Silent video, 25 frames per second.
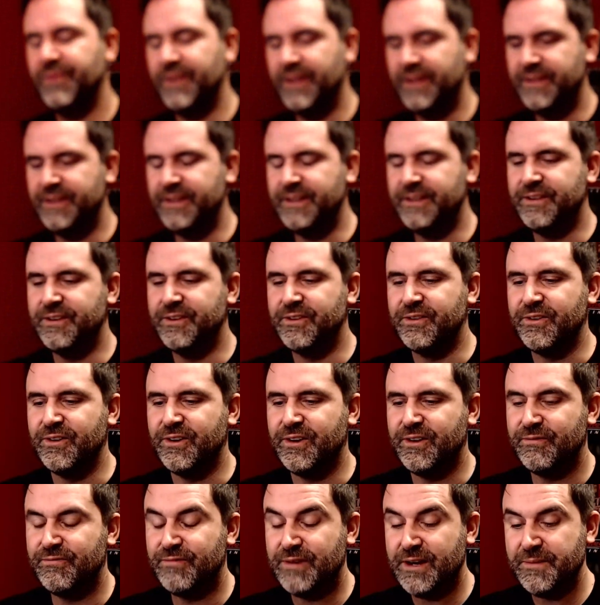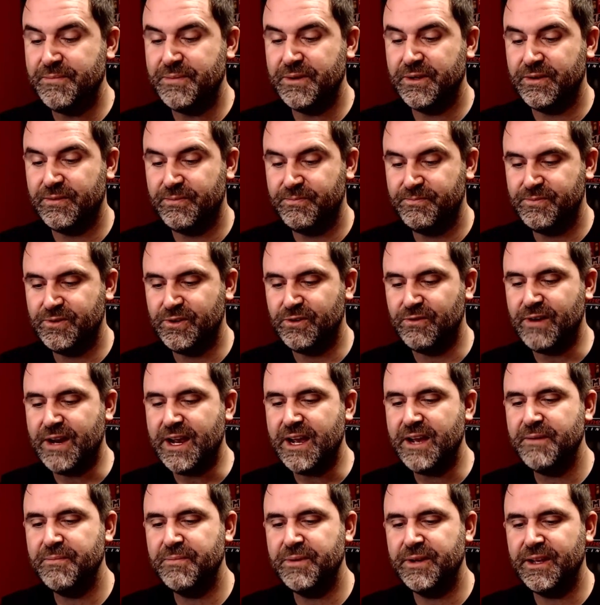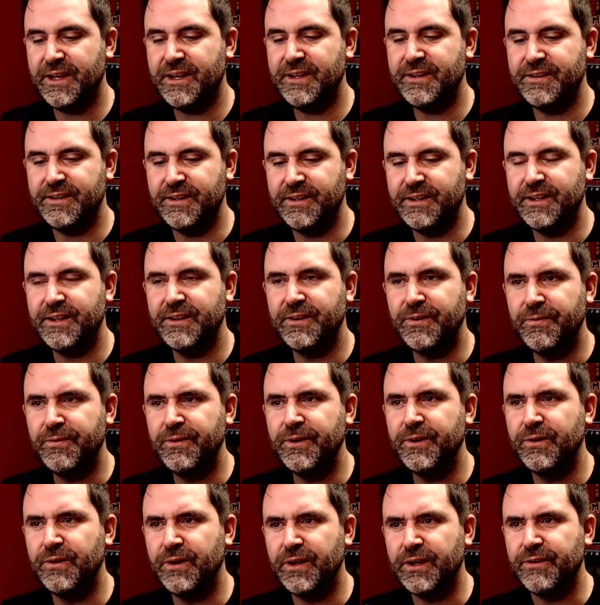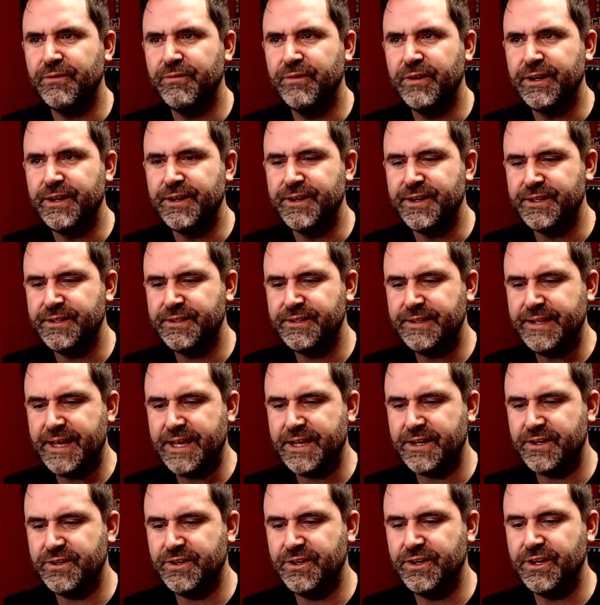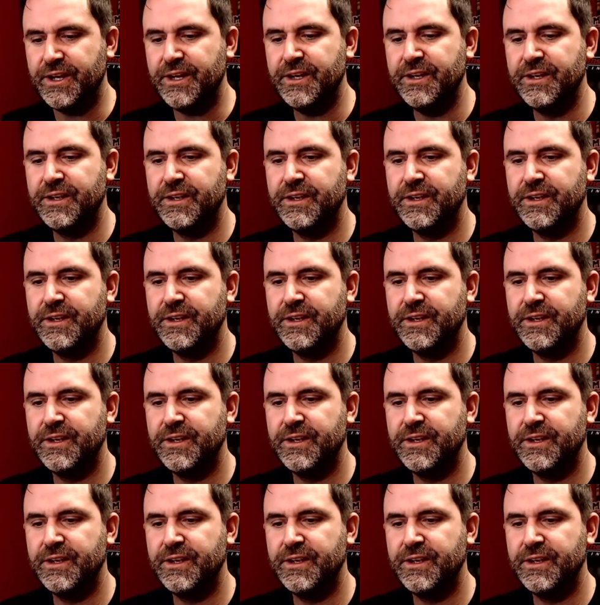This has got a rubber strap, but it actually does feel like a really nice texture.